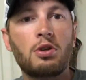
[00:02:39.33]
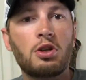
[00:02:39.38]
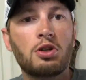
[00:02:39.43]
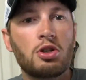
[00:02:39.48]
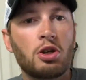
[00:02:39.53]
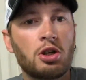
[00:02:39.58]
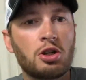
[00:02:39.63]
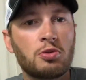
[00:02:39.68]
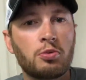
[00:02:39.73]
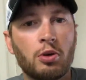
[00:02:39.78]

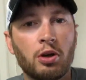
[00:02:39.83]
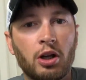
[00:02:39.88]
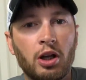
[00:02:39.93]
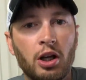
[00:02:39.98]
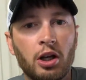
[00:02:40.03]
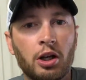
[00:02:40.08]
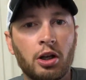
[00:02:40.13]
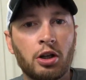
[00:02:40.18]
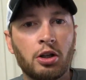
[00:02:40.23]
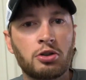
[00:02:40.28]
So I just want to
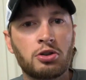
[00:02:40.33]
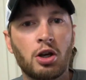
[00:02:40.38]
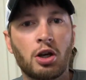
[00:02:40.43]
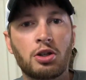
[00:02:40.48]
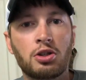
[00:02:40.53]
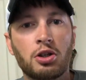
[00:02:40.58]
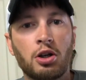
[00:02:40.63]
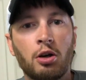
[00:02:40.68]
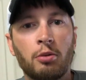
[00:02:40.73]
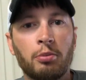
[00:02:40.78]
kind of
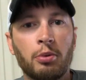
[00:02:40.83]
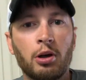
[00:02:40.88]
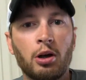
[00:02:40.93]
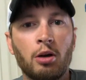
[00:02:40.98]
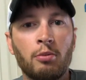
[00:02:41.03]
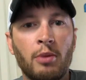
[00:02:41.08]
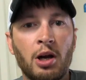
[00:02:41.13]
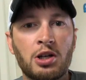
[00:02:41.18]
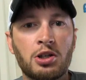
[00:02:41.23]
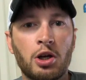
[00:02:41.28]
touch up
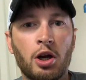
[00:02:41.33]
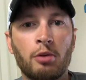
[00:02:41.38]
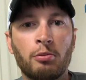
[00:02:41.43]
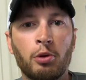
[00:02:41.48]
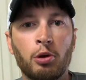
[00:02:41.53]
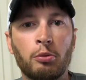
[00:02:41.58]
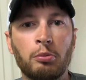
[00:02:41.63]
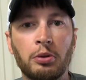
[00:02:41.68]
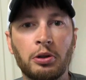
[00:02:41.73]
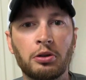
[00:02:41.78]
my John
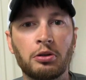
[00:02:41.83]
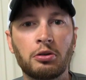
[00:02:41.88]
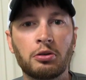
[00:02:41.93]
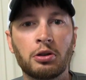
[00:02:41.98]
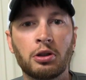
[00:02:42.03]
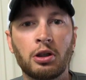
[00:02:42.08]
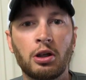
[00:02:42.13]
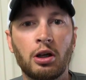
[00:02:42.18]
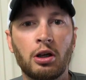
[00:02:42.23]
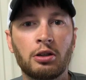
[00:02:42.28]
boat
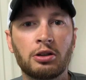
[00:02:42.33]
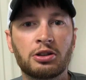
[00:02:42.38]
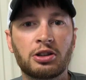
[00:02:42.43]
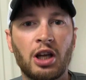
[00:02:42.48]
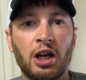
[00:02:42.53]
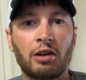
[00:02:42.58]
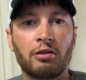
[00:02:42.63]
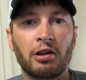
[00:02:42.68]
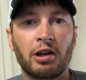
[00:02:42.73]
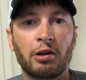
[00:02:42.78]
build. It's
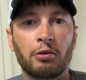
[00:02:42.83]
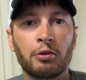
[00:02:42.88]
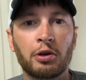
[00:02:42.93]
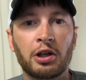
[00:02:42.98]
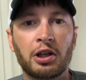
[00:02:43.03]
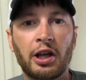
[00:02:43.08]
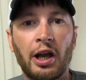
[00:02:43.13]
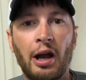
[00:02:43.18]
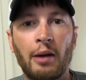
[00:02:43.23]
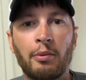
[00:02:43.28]
kind of like a
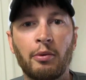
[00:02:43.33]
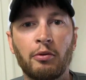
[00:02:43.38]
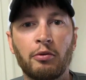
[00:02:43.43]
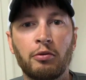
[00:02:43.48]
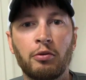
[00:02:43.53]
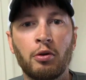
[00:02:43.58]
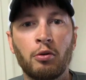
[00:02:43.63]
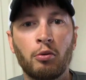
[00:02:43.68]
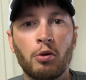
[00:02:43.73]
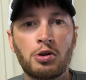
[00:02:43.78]
recap of
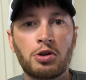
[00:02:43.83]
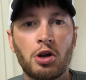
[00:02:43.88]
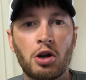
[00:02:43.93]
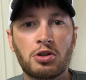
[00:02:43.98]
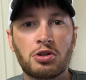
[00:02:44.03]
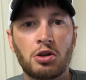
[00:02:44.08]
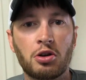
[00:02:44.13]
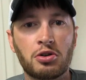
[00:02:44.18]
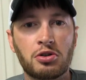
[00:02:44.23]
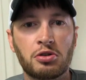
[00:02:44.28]
what
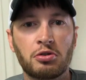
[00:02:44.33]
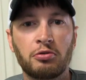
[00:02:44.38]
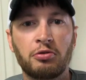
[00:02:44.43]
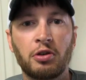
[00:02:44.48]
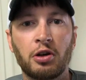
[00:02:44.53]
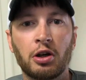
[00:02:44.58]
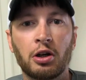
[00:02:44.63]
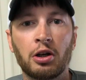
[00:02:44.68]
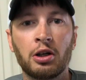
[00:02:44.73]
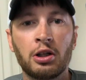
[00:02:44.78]
y'all saw so
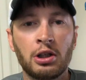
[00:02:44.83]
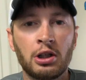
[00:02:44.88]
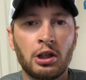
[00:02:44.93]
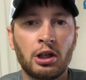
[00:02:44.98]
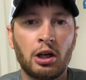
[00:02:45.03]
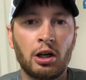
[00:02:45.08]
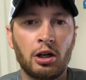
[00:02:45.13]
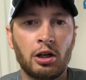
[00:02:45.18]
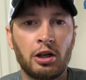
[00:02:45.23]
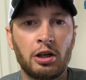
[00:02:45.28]
far.
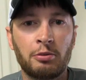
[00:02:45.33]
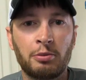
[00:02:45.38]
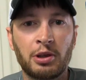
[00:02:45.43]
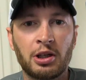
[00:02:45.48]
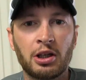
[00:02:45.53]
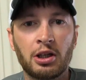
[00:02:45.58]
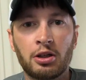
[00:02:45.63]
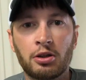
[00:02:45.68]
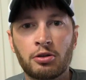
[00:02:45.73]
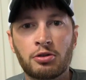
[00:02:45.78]
In the
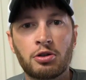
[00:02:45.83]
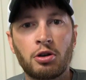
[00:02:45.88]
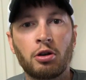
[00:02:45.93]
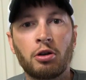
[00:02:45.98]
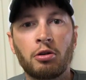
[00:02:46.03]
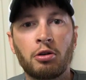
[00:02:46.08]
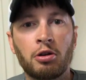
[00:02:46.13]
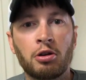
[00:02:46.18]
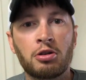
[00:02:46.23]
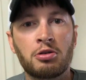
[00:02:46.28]
beginning, you saw
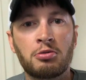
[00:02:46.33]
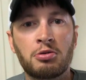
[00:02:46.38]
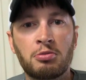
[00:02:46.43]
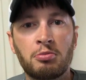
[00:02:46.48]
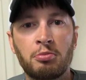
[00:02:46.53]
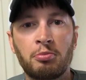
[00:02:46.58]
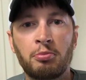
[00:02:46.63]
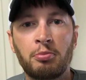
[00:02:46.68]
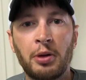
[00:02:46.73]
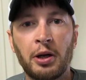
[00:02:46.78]
the
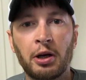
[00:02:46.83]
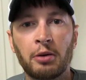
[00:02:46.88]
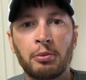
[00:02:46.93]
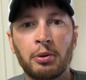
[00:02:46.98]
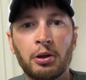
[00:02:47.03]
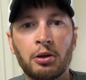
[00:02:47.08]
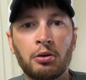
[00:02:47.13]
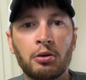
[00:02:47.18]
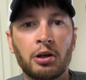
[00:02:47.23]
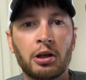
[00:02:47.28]
bare
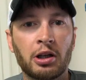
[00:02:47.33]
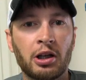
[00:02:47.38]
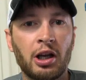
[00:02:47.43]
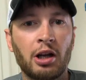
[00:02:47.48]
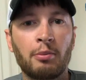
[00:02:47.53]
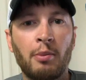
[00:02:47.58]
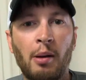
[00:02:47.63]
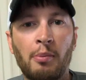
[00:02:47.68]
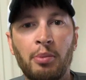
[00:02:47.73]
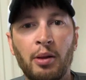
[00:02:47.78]
boat and
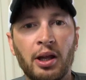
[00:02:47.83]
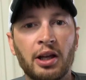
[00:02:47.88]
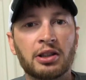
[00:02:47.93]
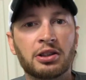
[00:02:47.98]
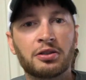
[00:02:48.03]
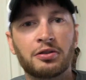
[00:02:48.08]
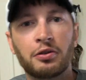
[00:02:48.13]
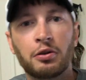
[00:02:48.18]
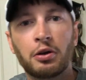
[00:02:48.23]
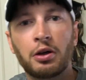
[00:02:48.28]
kind of my
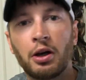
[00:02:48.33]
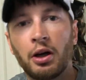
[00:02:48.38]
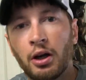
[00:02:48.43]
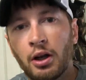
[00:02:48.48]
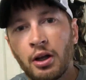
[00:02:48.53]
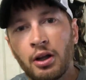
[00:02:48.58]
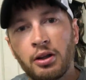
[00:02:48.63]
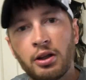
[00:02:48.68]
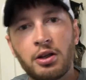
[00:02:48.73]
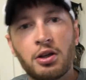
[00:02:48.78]
plans for it.
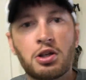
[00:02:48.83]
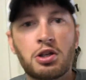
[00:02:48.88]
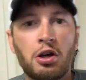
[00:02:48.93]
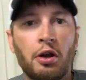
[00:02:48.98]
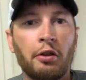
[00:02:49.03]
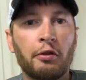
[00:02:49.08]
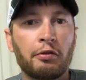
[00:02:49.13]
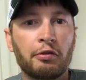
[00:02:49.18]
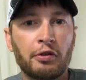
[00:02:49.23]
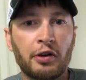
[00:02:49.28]
Then you
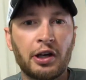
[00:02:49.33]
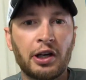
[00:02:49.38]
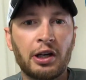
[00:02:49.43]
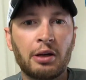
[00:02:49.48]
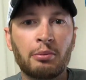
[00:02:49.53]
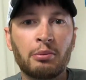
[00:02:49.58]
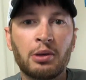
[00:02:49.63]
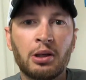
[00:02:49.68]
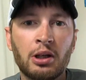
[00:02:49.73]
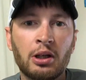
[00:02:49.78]
saw the
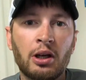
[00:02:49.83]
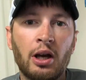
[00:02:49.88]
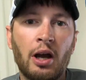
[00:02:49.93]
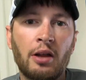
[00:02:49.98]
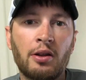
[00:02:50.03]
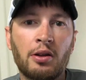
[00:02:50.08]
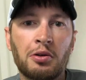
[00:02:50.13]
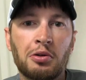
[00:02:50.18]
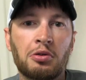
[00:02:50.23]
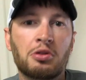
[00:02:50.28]
frame,
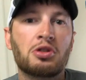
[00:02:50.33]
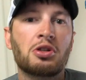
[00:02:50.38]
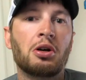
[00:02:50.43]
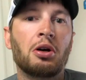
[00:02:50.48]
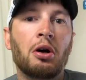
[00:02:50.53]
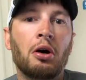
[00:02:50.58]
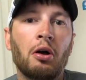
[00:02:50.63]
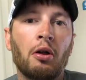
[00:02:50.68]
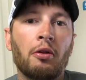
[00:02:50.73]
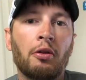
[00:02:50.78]
and then you
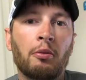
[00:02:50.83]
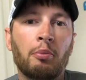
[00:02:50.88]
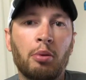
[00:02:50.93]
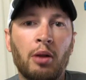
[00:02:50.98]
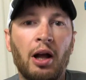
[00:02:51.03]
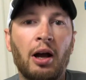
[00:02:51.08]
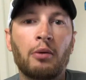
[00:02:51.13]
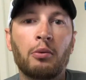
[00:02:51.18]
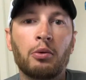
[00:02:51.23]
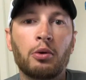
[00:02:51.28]
saw the
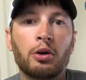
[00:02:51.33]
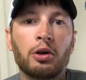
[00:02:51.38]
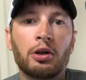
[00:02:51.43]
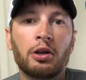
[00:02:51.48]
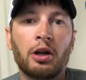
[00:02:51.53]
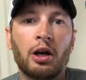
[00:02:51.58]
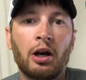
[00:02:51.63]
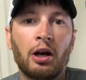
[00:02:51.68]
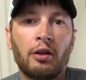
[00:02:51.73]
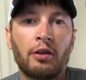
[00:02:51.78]

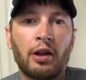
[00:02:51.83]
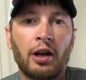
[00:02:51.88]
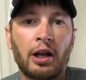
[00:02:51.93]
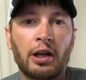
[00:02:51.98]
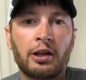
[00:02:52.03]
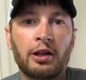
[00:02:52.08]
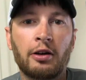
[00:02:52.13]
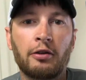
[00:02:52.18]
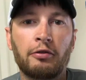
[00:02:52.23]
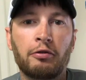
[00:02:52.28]
plywood that
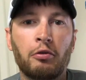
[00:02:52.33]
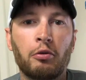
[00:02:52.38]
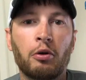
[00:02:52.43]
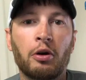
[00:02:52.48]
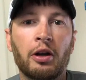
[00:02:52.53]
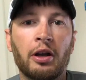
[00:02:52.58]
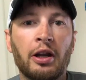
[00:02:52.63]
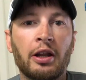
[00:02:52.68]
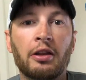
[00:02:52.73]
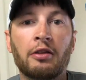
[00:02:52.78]
I cut
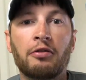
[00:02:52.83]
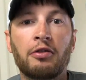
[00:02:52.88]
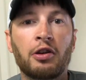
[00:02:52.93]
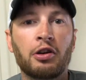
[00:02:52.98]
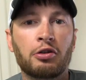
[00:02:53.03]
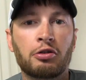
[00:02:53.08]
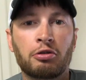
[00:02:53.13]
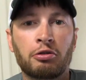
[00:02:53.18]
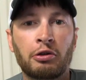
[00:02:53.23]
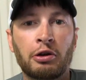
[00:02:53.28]
for it and the
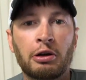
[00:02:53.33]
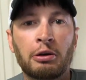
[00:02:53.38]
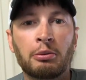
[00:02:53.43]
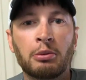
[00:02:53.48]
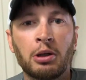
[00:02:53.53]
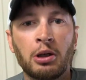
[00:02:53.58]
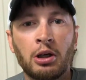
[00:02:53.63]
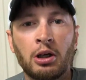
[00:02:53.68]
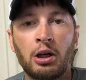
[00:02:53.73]
finished frame.